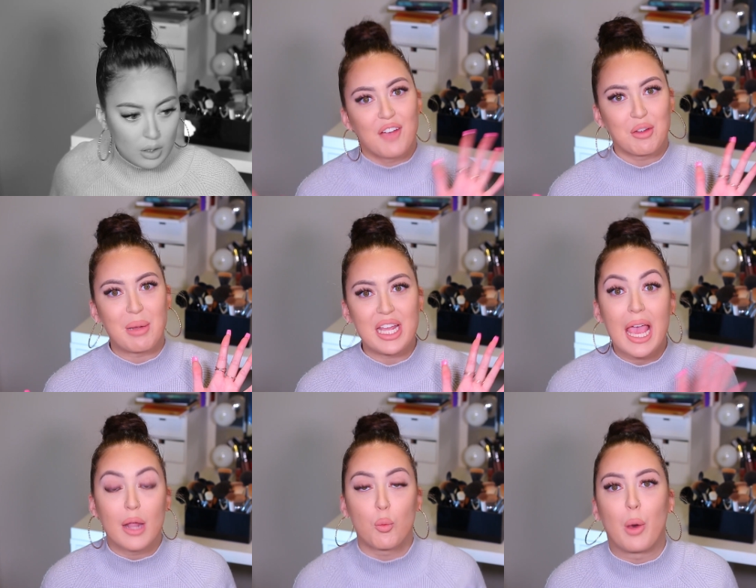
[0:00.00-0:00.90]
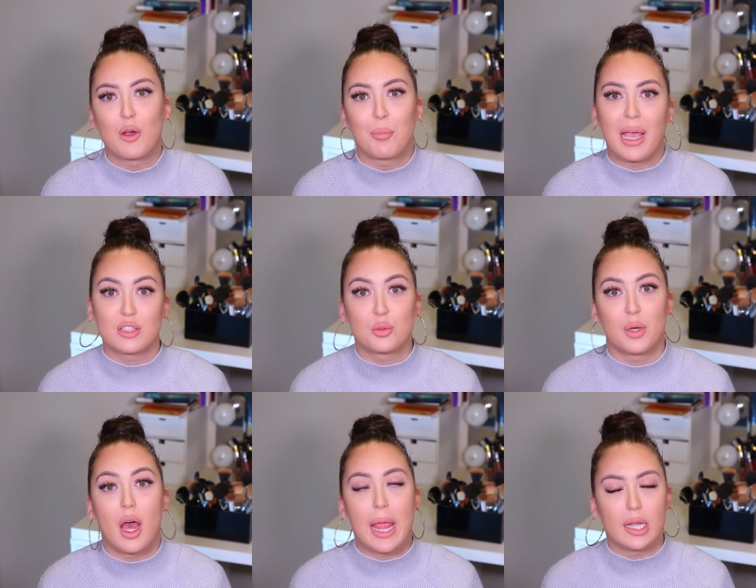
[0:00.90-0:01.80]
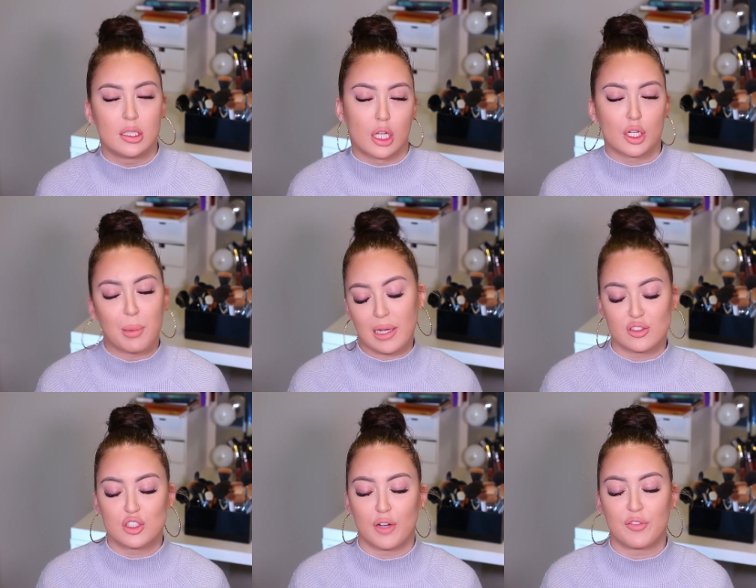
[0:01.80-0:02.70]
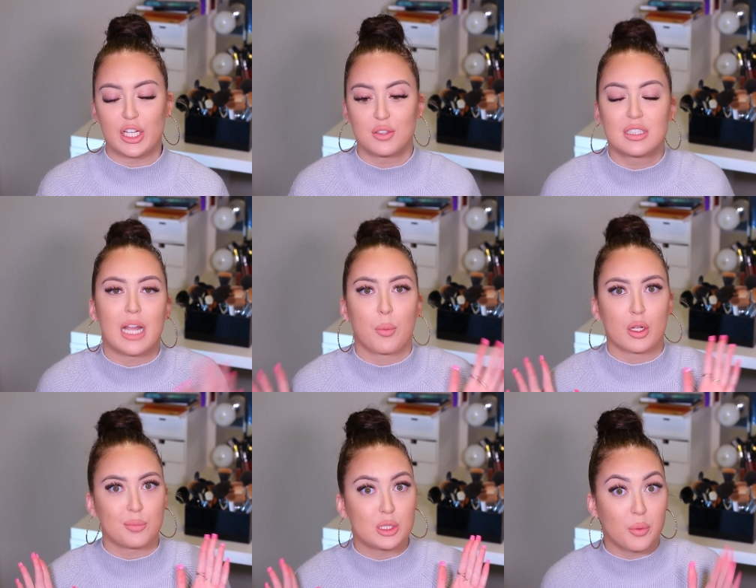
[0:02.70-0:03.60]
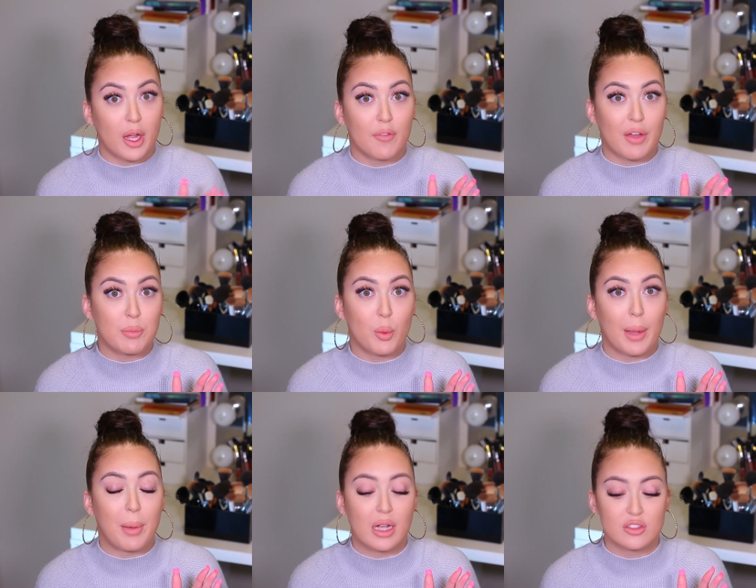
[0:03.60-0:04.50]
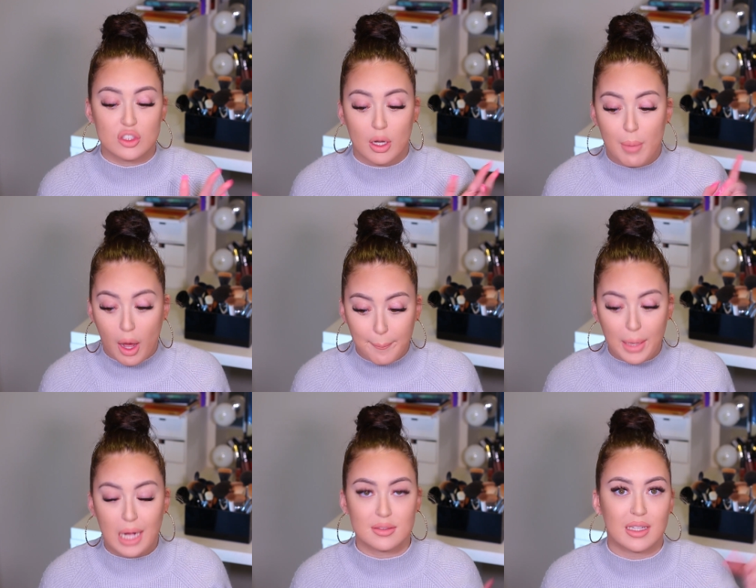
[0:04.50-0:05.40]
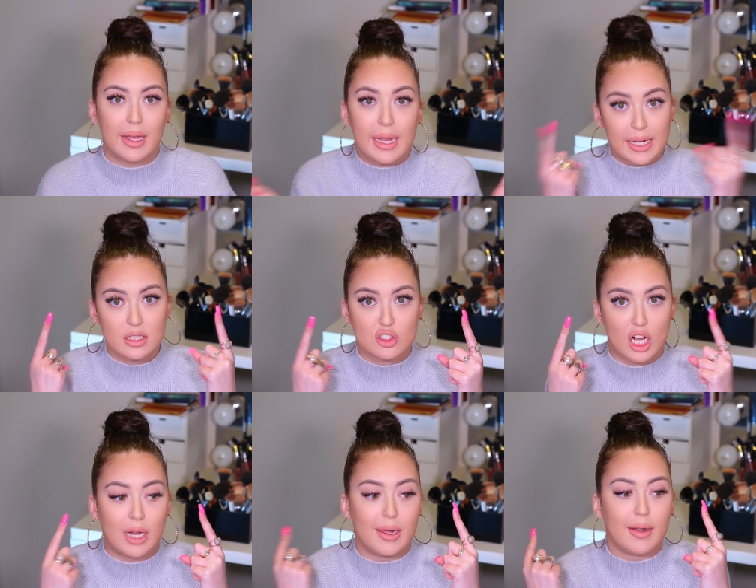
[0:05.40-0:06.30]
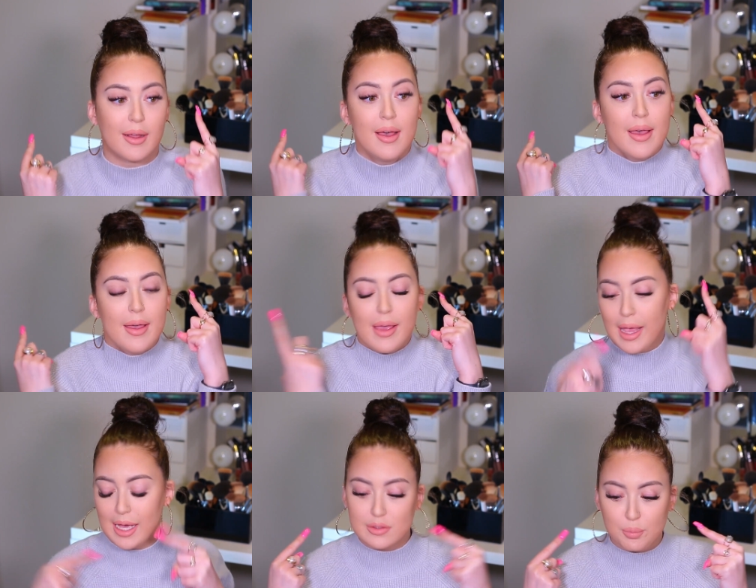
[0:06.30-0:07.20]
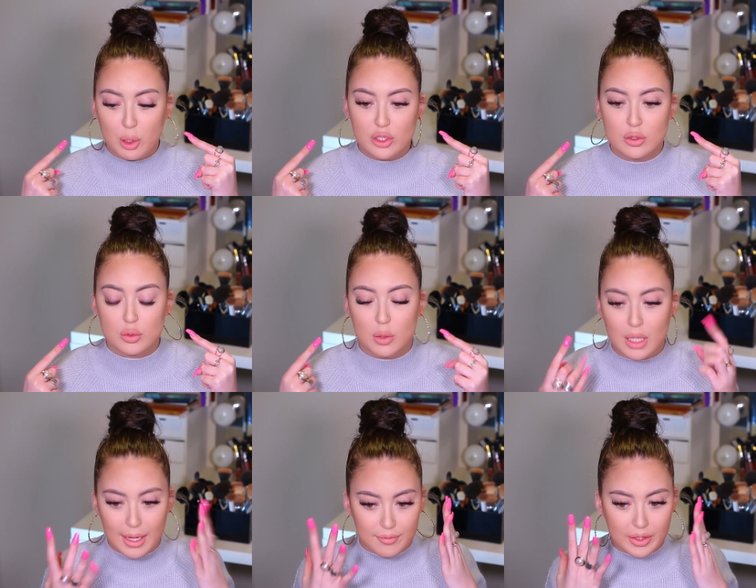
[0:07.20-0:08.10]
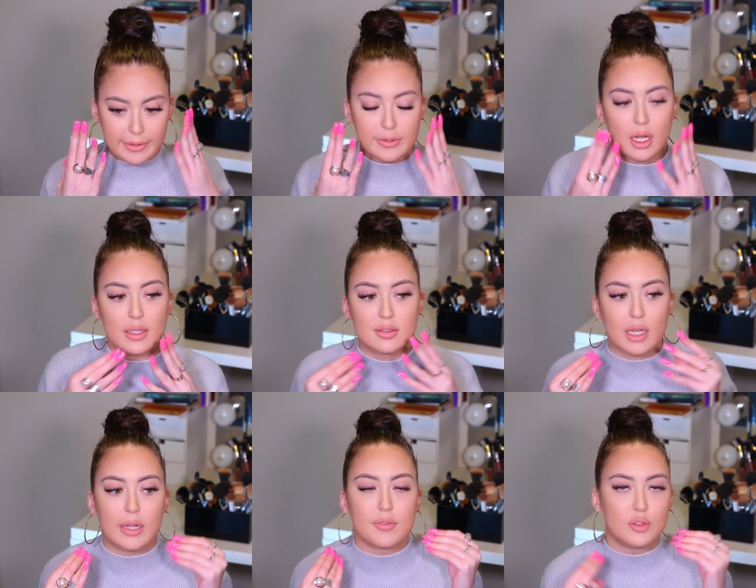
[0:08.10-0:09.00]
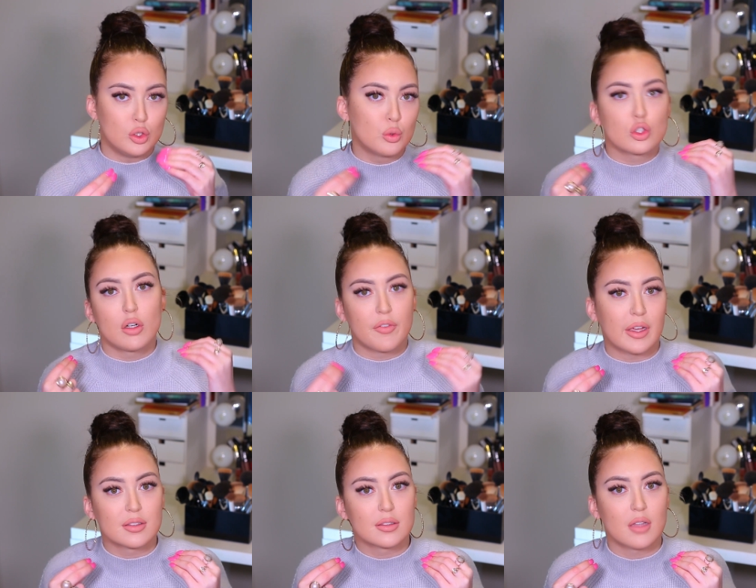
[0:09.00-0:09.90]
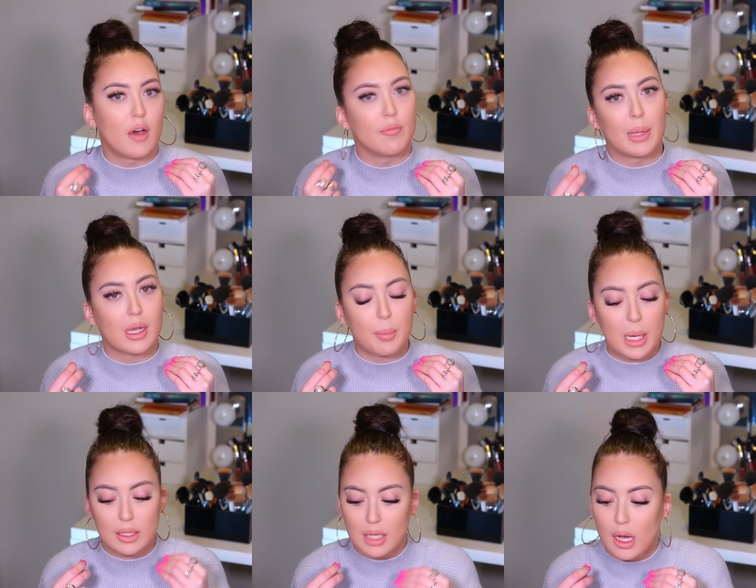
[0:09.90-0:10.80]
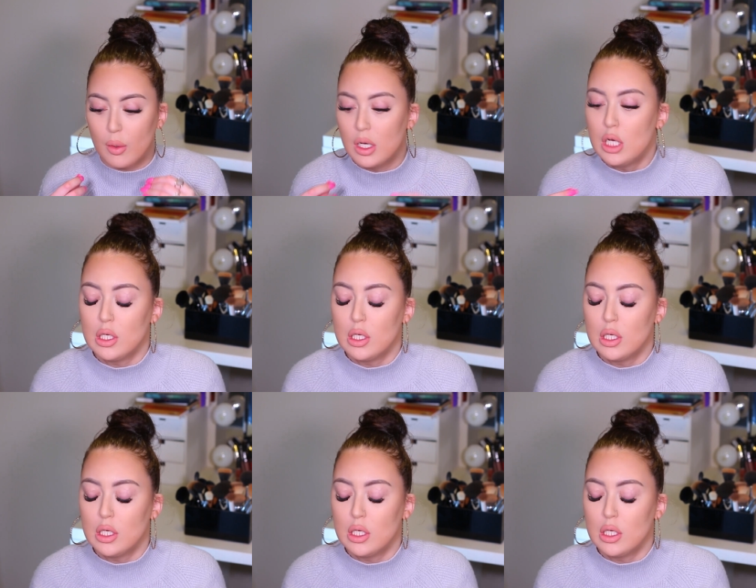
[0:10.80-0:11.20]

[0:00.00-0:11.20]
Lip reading: everybody, and welcome back to another Boxycharm video. Today we're going to be doing our February Boxycharm unboxing and try-on. As per usual, I have like a nice kind of neutral face of makeup on now